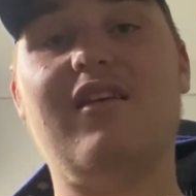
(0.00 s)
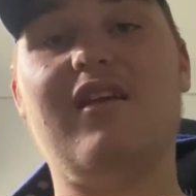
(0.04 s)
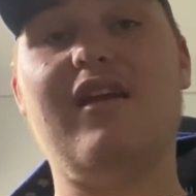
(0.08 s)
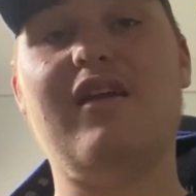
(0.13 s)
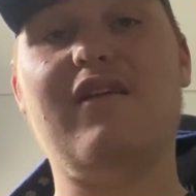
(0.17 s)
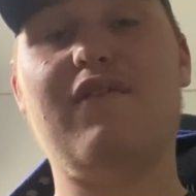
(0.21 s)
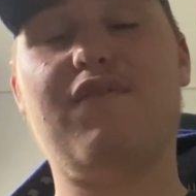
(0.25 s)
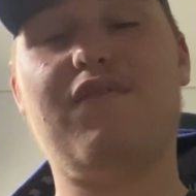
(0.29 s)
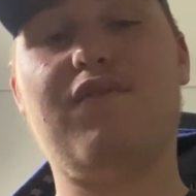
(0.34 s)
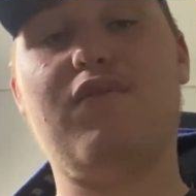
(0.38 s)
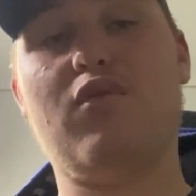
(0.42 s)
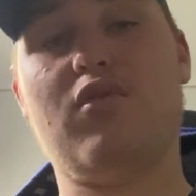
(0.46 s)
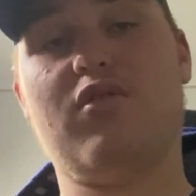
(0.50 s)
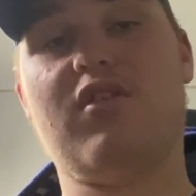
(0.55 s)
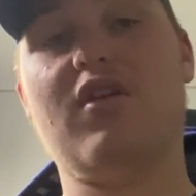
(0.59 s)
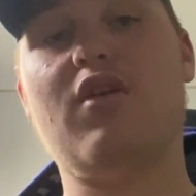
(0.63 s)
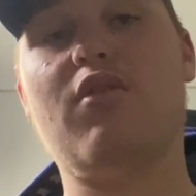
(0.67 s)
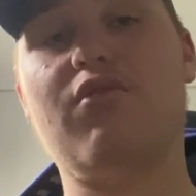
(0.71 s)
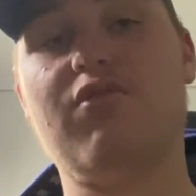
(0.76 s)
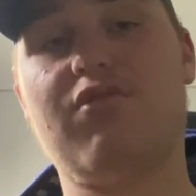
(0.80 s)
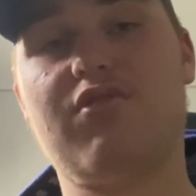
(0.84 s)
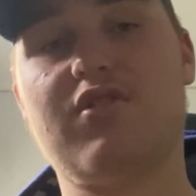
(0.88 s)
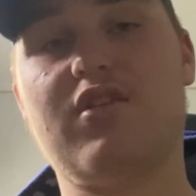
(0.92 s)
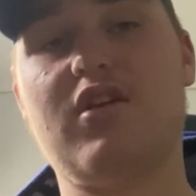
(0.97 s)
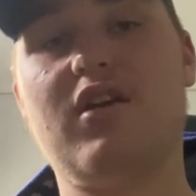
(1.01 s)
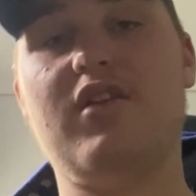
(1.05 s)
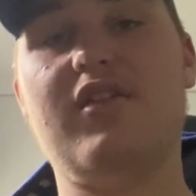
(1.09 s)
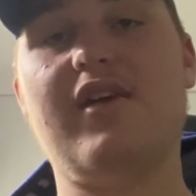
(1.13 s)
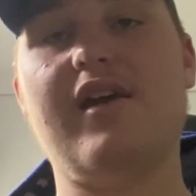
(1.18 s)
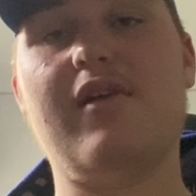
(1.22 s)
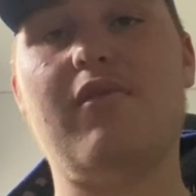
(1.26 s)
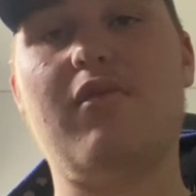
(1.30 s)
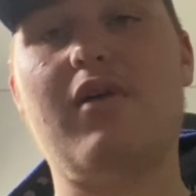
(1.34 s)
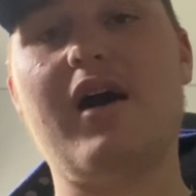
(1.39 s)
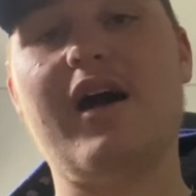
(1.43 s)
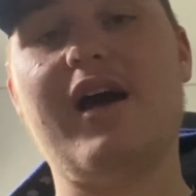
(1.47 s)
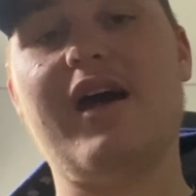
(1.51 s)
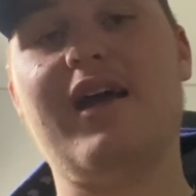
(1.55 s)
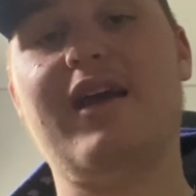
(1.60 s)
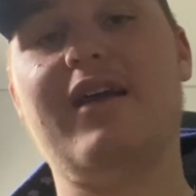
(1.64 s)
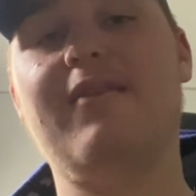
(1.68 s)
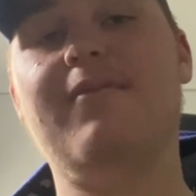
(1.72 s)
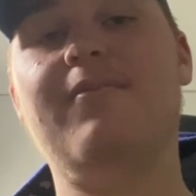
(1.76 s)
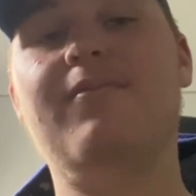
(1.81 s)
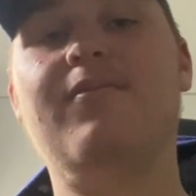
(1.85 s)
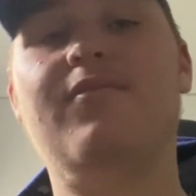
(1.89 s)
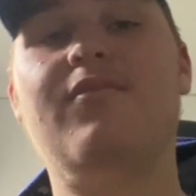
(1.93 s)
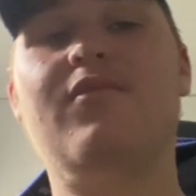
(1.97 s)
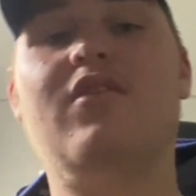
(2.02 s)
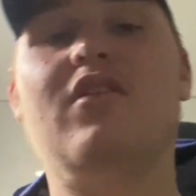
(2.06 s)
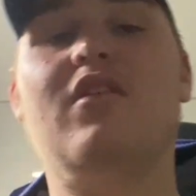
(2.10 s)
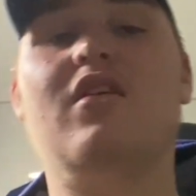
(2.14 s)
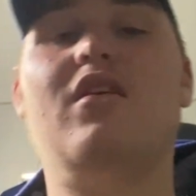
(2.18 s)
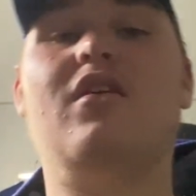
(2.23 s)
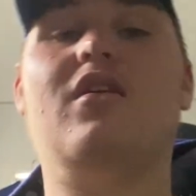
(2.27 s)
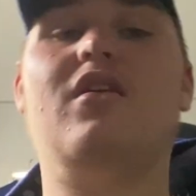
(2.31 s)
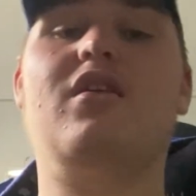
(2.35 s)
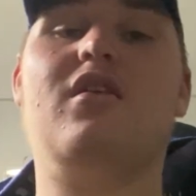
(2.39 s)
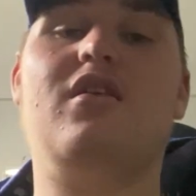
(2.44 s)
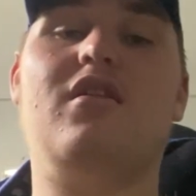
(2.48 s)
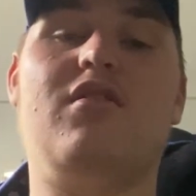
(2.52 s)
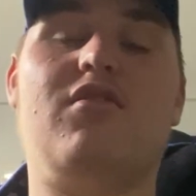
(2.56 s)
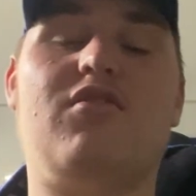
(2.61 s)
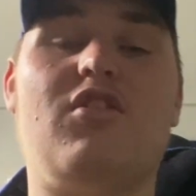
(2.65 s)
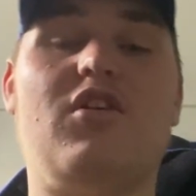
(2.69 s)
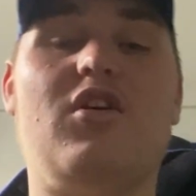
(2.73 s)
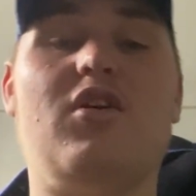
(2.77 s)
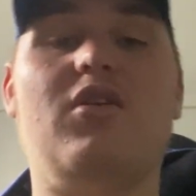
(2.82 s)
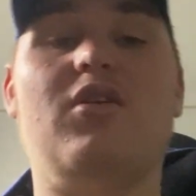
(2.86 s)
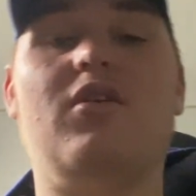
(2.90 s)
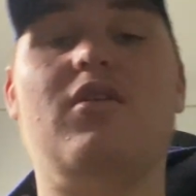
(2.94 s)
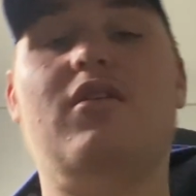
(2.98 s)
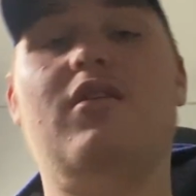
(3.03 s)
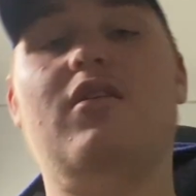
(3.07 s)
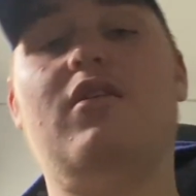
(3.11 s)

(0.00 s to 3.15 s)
if results go their way. So,